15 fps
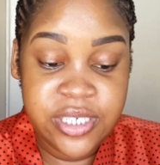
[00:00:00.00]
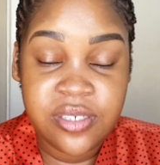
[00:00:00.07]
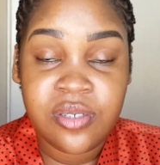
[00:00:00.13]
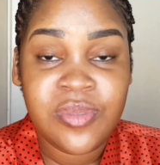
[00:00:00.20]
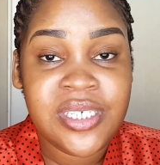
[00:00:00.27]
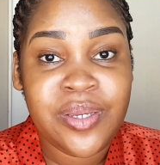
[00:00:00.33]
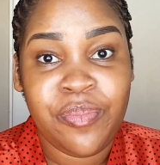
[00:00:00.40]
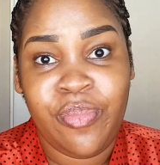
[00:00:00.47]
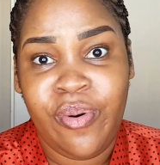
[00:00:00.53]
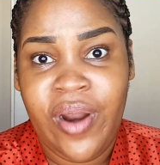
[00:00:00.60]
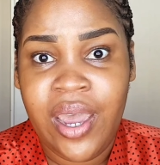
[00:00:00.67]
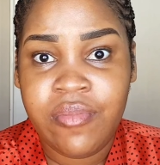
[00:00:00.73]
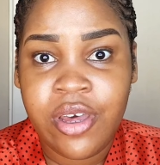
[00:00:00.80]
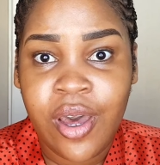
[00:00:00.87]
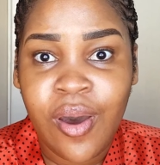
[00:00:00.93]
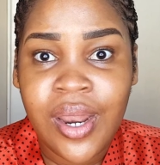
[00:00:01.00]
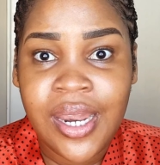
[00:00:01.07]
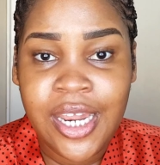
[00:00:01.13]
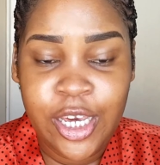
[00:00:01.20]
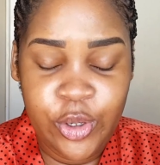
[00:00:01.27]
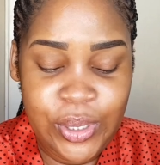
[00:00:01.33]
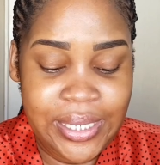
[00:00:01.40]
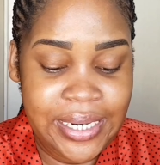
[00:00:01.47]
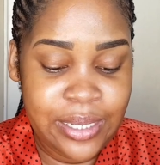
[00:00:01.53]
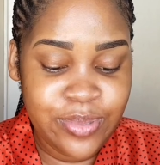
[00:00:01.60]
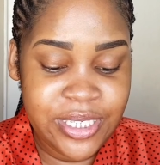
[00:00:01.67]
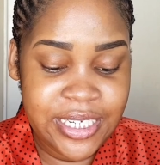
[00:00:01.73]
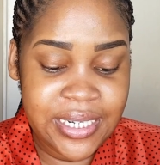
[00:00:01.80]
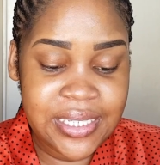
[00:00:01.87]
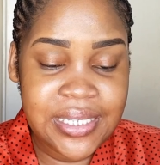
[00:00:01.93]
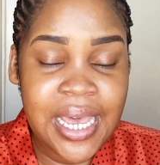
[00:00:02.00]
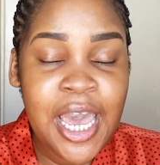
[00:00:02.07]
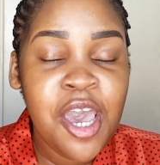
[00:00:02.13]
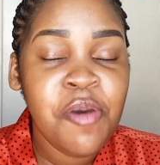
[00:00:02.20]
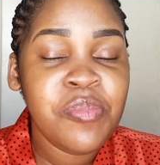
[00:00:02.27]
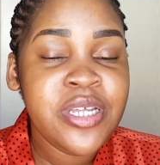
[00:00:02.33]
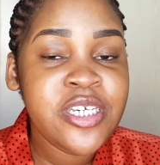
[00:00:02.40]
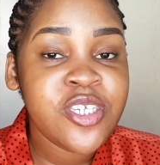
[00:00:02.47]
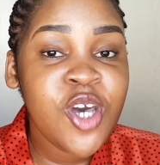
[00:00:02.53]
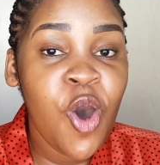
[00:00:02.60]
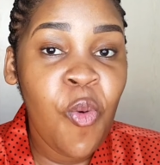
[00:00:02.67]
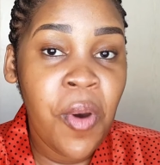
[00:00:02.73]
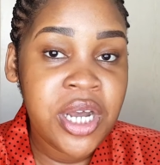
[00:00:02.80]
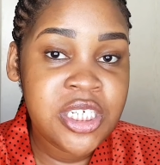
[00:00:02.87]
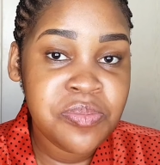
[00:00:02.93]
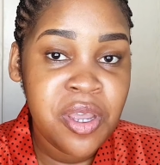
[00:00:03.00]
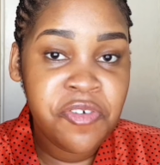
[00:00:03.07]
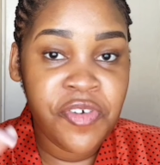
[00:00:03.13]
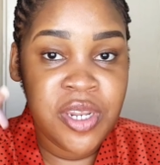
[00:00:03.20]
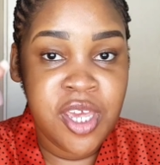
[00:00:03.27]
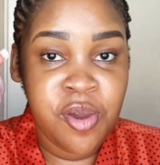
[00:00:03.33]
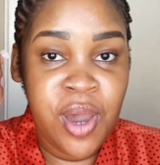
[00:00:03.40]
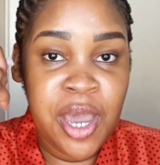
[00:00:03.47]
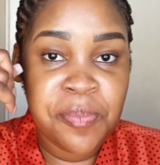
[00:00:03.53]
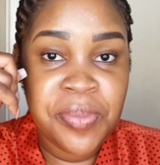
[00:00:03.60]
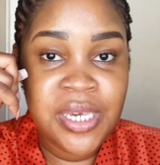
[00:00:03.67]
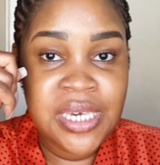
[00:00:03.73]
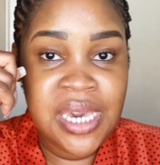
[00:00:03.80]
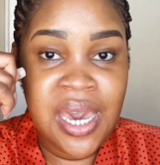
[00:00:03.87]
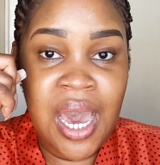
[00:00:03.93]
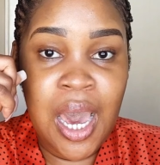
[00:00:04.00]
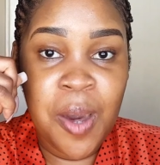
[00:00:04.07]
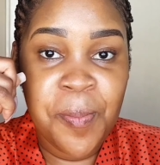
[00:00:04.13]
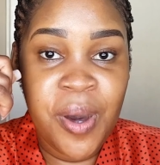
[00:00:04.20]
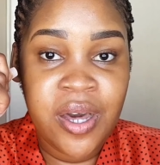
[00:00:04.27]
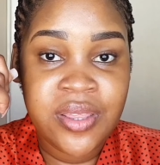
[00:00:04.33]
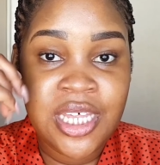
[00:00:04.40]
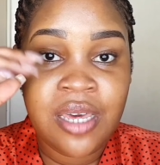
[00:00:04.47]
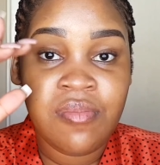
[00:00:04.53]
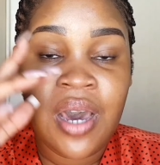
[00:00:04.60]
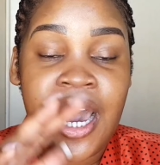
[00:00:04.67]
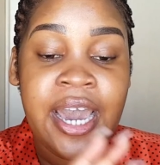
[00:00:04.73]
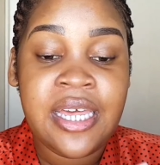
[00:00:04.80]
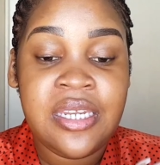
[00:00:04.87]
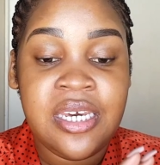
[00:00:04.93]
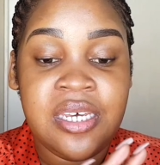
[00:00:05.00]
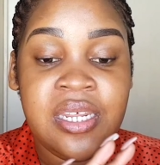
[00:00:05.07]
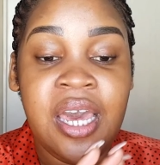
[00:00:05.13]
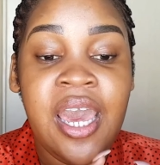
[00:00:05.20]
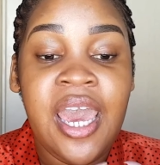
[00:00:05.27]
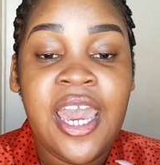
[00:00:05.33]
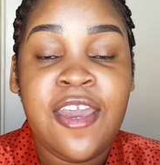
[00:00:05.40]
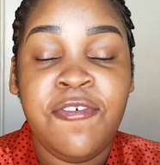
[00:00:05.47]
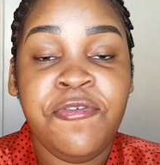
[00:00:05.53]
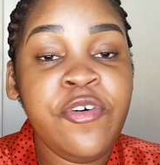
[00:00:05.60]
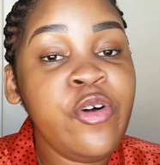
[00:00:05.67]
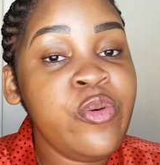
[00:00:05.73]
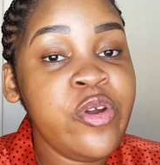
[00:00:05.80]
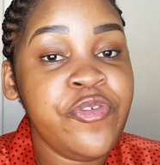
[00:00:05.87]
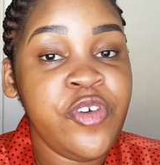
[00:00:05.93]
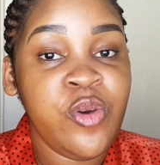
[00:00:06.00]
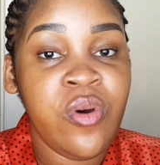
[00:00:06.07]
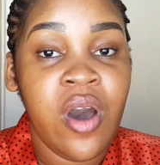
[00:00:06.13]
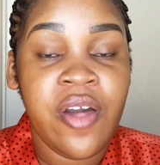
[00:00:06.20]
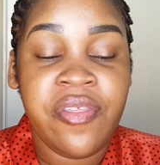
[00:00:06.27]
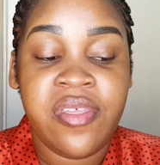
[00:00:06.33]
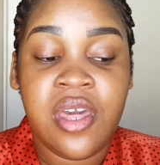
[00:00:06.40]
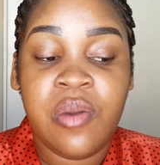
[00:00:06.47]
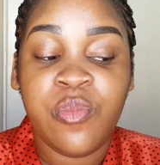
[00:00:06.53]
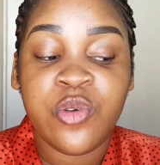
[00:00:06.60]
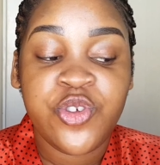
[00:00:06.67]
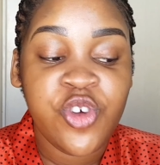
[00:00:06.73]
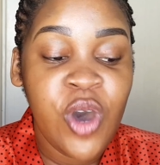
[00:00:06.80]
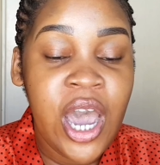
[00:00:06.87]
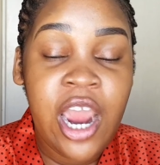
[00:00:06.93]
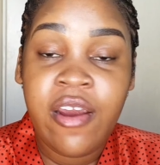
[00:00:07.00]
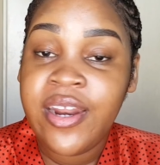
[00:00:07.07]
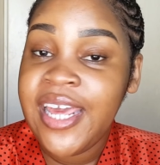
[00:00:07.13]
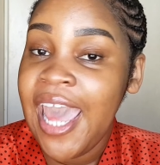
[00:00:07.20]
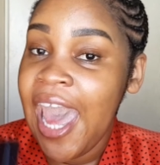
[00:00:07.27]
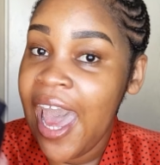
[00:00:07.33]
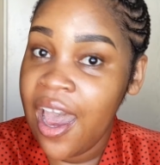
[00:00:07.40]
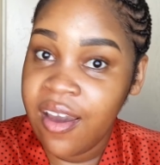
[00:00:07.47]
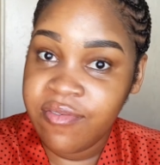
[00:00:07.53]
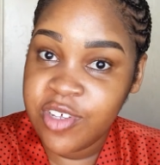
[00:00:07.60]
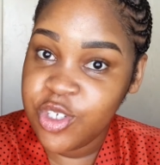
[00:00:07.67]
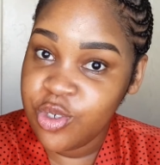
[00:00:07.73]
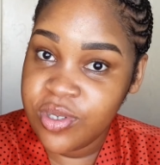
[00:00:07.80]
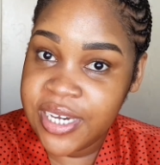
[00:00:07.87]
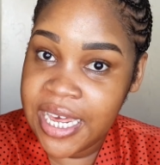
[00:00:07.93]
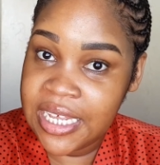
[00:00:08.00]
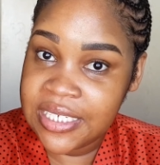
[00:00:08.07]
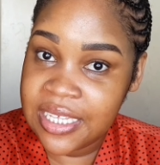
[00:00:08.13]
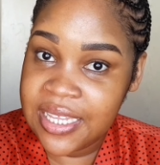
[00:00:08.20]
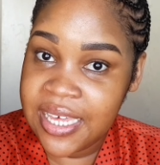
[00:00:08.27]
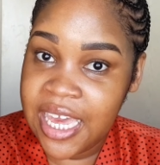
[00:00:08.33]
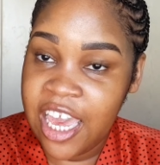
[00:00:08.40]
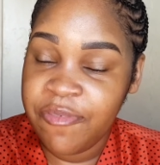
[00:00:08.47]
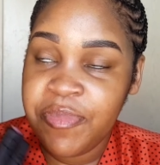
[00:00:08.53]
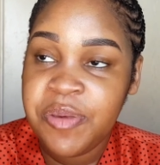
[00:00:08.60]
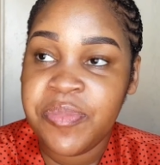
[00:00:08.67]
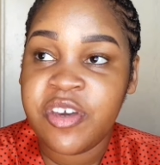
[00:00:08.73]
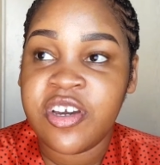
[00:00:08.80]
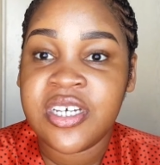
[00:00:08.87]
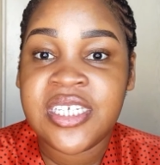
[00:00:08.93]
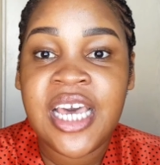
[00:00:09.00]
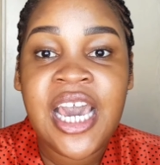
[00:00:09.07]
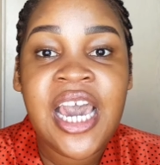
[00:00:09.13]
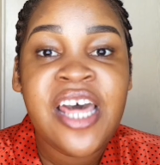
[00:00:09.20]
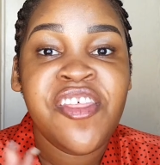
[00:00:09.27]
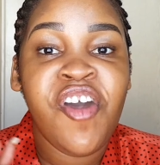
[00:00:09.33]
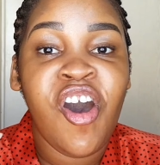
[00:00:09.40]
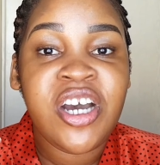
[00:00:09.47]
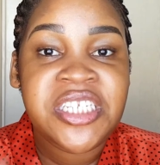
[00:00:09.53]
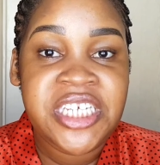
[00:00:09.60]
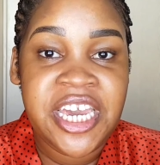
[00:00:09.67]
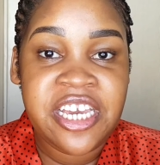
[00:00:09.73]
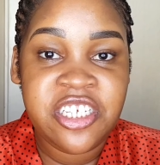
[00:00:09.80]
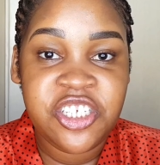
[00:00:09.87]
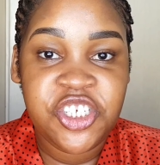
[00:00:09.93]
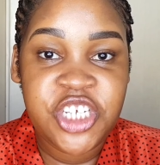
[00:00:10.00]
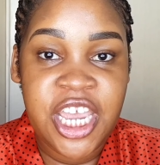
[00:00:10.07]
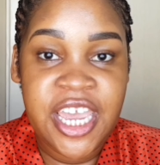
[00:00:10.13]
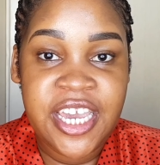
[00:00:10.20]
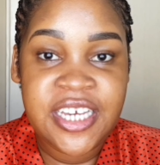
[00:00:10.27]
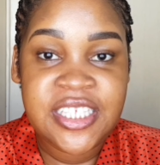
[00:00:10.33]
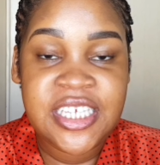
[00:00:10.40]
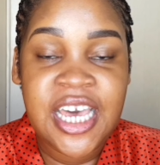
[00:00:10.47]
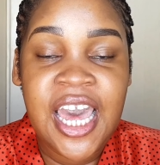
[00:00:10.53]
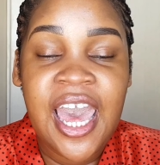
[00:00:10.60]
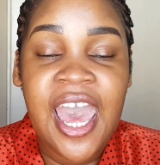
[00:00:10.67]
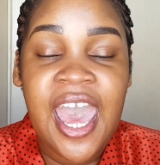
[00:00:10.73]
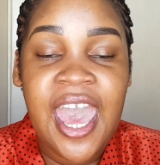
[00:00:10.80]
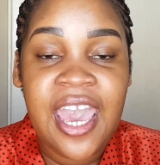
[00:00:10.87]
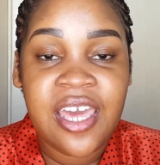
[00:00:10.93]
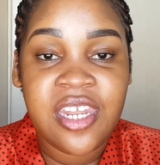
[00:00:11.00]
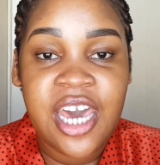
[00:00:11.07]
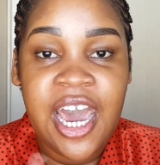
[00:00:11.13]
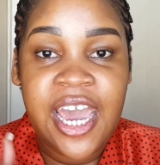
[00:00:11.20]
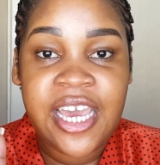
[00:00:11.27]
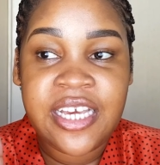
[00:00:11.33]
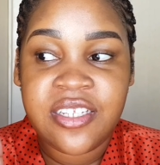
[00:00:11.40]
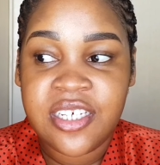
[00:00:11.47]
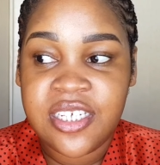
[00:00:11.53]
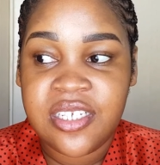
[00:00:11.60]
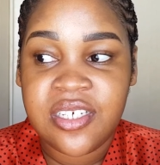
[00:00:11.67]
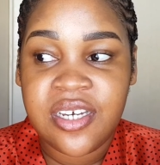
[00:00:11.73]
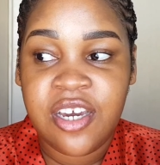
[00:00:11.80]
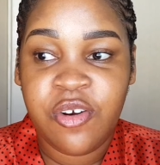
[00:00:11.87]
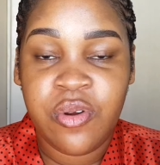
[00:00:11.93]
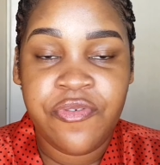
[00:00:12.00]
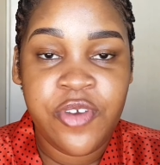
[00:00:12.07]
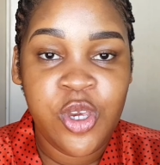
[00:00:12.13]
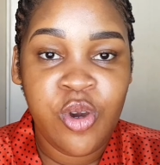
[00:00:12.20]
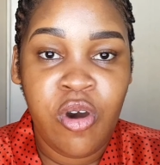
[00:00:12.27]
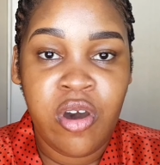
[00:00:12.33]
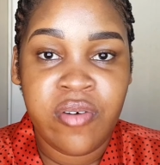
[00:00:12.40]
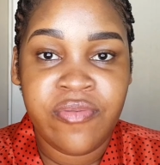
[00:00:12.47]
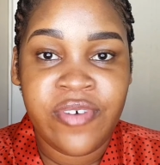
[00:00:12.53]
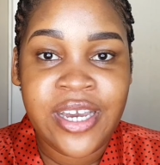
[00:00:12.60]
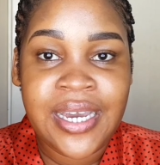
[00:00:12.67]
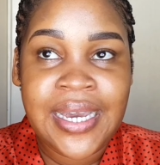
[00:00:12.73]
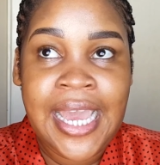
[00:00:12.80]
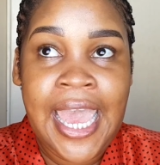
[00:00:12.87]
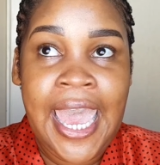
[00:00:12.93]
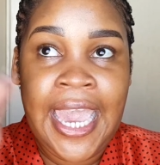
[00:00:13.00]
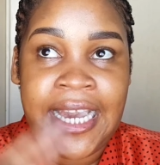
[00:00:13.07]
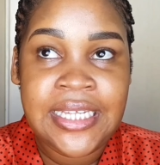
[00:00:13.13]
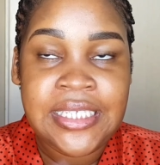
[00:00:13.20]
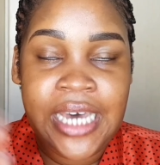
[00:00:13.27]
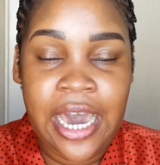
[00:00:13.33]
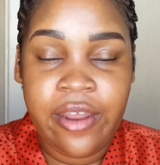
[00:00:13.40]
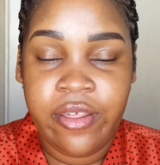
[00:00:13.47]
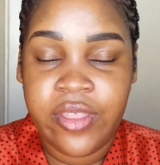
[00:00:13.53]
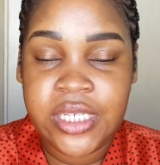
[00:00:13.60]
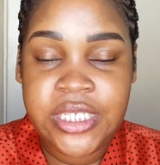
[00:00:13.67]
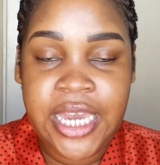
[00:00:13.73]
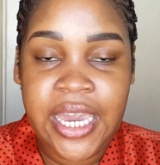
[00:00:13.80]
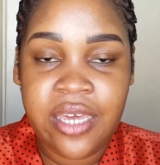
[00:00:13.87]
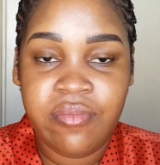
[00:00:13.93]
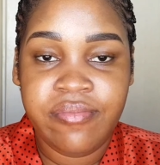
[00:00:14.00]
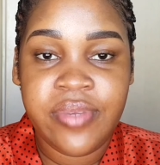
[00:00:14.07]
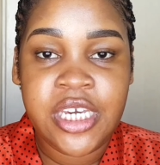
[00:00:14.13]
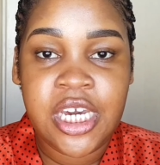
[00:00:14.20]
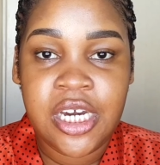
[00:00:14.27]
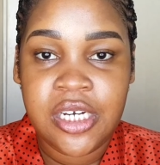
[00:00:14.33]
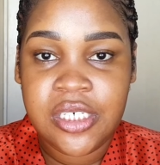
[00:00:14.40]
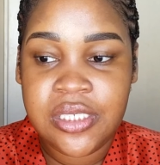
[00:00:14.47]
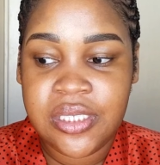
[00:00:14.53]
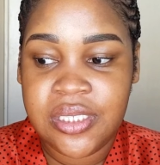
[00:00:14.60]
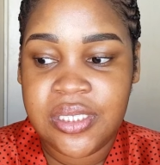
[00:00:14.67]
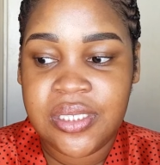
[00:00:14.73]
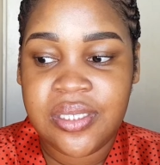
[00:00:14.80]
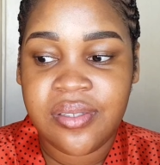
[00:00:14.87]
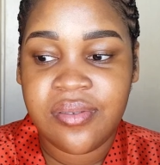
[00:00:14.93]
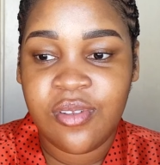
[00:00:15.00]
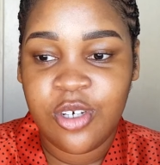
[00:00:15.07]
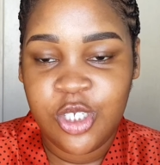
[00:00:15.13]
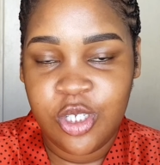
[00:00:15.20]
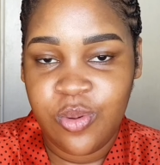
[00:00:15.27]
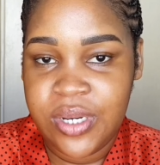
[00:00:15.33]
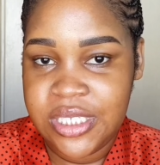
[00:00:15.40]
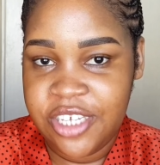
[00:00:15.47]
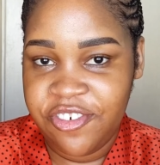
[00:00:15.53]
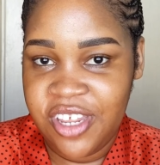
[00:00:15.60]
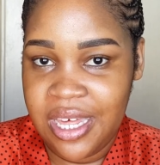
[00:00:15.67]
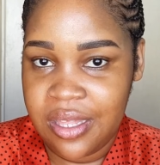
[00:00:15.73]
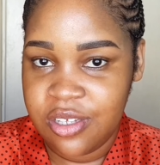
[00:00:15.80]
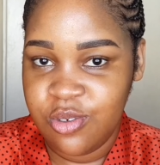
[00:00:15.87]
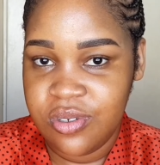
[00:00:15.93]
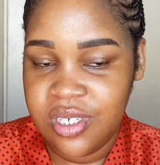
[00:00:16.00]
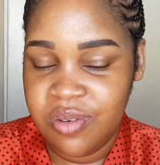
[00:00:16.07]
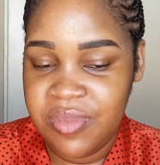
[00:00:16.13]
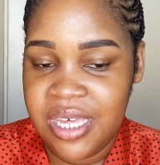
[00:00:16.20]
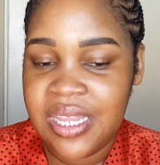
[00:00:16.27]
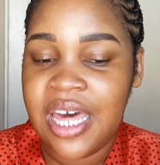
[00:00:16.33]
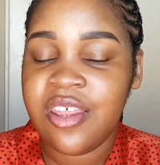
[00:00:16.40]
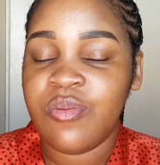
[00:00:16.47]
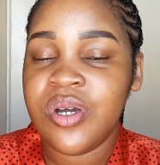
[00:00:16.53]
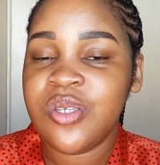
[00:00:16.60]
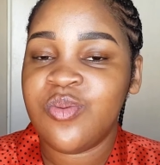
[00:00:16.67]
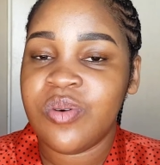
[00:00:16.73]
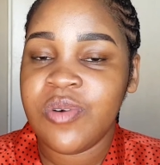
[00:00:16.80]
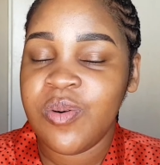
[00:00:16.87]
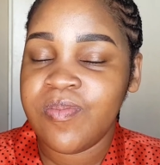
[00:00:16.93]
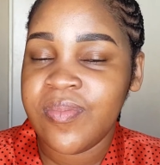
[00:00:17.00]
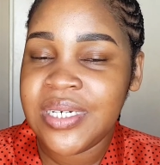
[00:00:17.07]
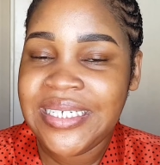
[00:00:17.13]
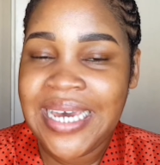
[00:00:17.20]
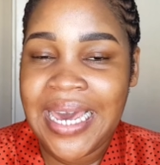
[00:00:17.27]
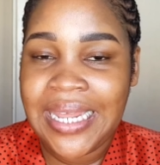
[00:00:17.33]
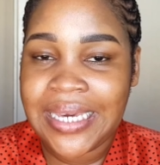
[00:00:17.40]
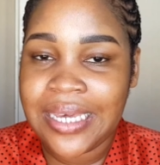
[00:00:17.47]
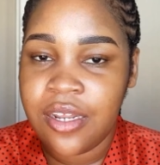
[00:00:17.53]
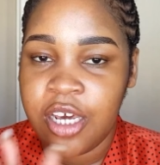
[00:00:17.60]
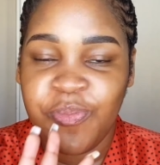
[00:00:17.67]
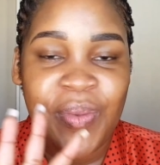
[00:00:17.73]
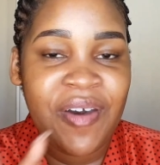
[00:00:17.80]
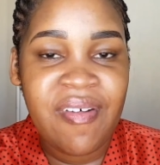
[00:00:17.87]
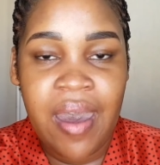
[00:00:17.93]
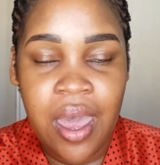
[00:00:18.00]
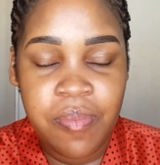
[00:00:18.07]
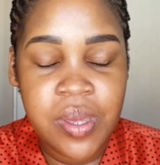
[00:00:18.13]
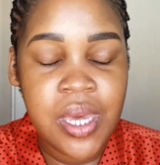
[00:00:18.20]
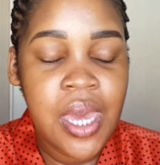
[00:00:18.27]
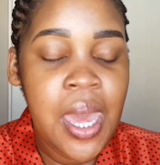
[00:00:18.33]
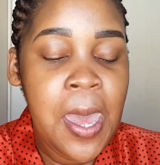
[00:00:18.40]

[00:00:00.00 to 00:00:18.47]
I want to say primer, liquid lipsticks. Please go watch my video up here about them. I did a full review on them, so I already have the two colors that they gave me because there are 10 shades, and I did a review of 8 out of the 10 because those are the ones I feel like suited me, and the other ones were more metallic and not my lab.